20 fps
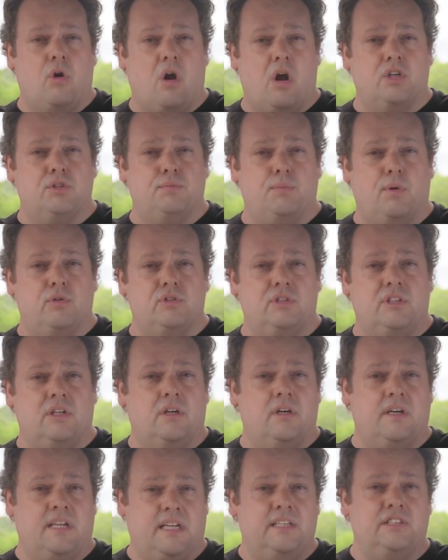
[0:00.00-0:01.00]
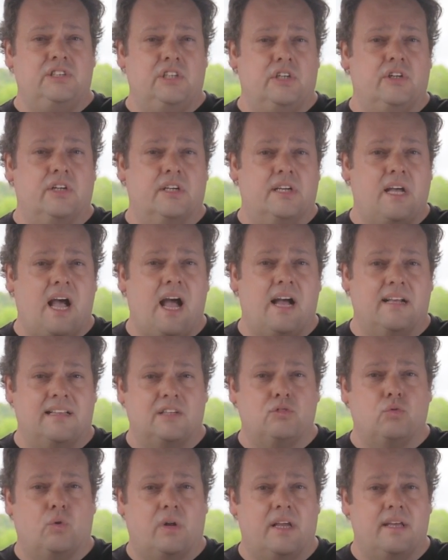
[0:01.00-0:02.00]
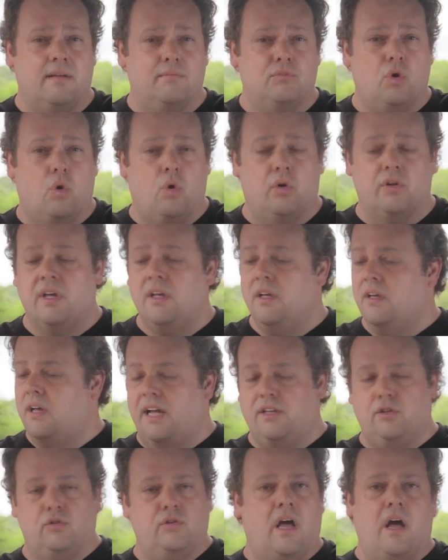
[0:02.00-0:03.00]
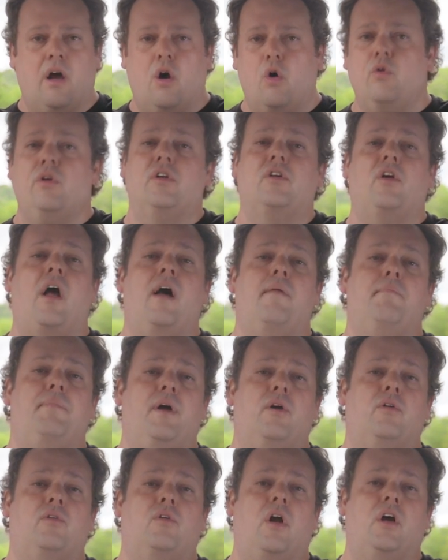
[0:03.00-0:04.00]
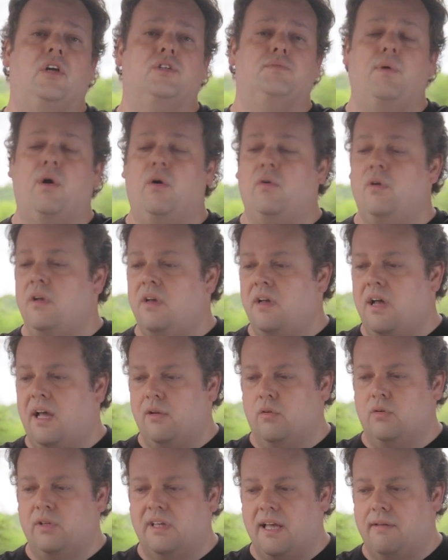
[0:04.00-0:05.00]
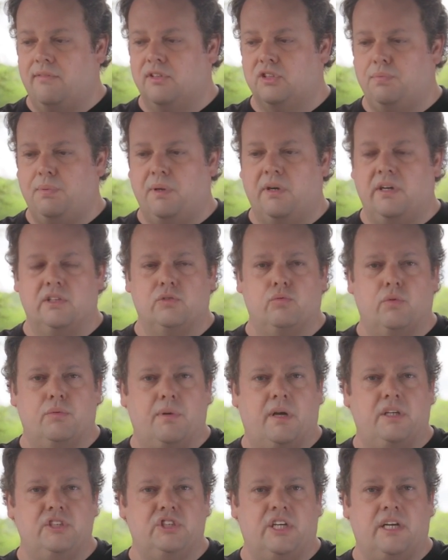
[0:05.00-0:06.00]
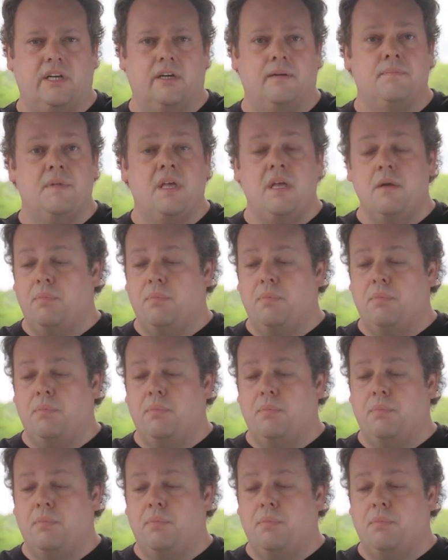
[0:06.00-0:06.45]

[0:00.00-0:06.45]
crossbows, they're easier to cock. That's what I am told. I do not own a compound crossbow. I only have experience with Bunjie here.